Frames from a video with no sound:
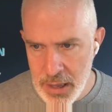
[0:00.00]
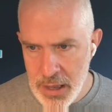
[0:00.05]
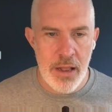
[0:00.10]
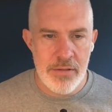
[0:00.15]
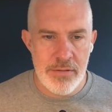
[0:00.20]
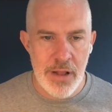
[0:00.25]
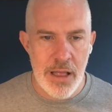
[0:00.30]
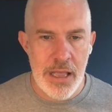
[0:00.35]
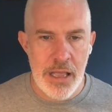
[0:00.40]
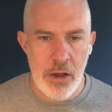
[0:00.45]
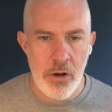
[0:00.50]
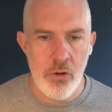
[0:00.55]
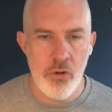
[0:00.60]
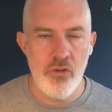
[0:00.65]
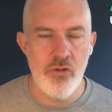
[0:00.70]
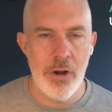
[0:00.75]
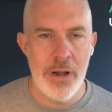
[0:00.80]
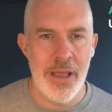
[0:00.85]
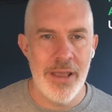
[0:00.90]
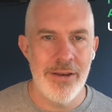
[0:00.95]
it's like an
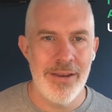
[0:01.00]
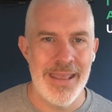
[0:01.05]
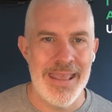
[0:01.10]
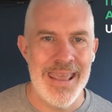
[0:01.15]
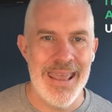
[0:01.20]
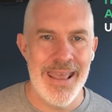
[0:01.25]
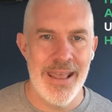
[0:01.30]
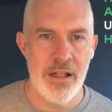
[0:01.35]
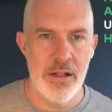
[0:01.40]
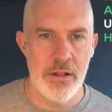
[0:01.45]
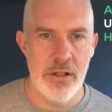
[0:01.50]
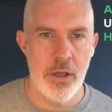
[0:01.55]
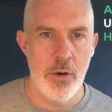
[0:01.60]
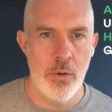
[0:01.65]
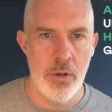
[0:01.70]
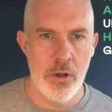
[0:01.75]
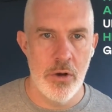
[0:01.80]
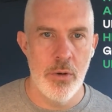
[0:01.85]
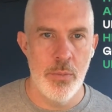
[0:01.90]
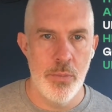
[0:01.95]
undulating hill
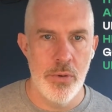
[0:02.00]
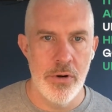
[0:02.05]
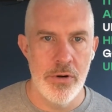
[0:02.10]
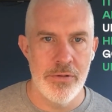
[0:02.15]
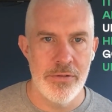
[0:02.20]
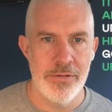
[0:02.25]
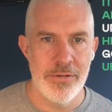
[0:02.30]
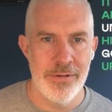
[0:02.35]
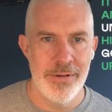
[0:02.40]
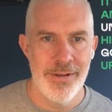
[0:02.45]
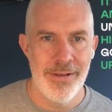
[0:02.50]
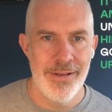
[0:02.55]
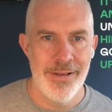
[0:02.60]
going upwards.